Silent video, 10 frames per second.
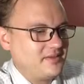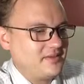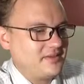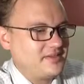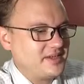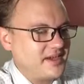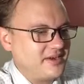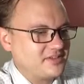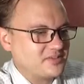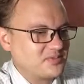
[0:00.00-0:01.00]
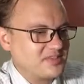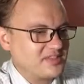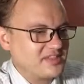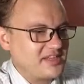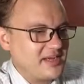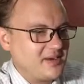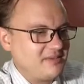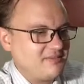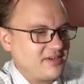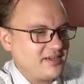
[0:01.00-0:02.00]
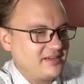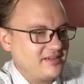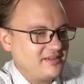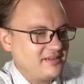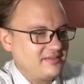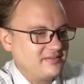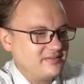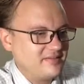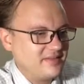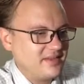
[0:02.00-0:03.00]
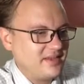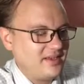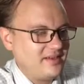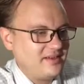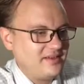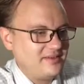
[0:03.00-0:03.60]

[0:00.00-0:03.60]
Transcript: the diners were just terrified. And